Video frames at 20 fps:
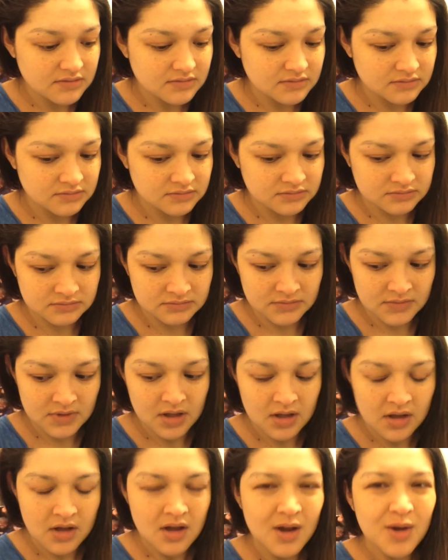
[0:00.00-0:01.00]
Yeah.
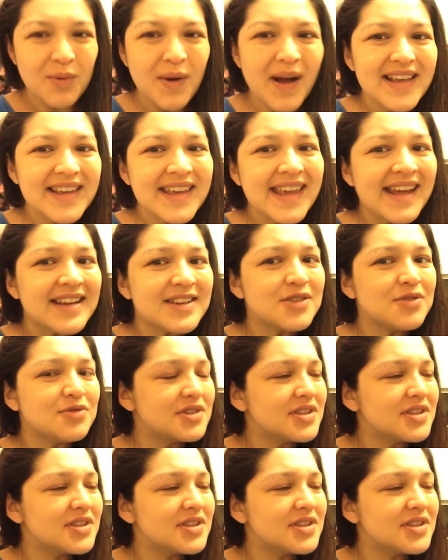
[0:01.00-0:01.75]
Why can't you